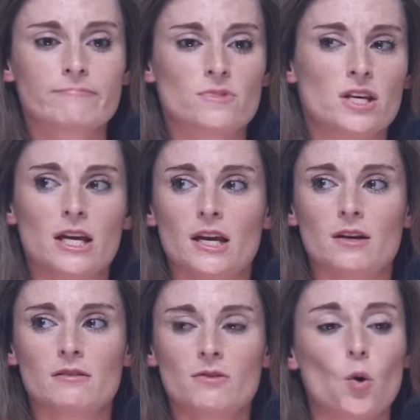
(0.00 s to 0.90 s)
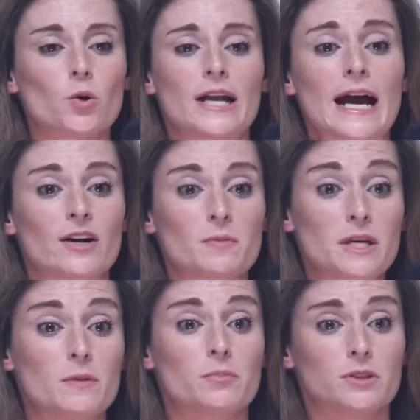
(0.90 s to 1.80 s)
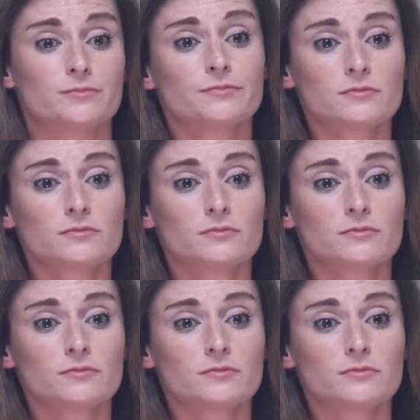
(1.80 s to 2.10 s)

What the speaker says: the ordinary people,